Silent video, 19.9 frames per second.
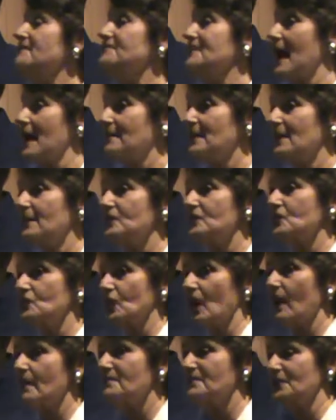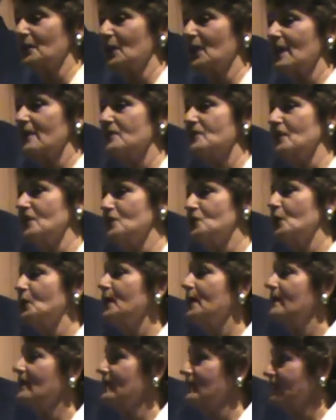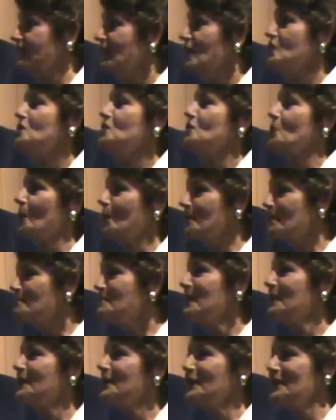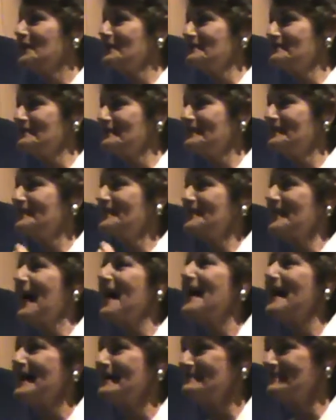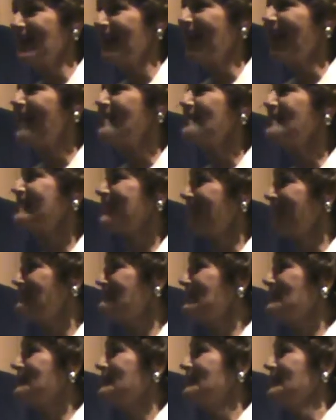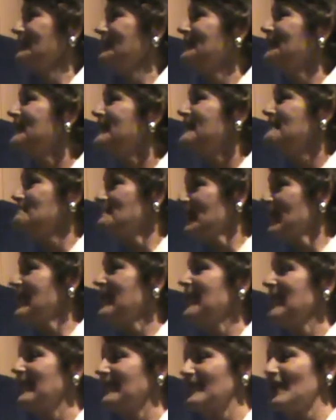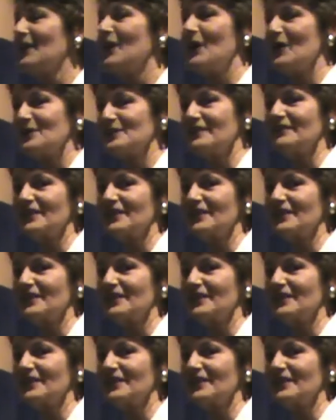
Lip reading: a fabulous job for us. And during the short period of time that I was able to be in the halls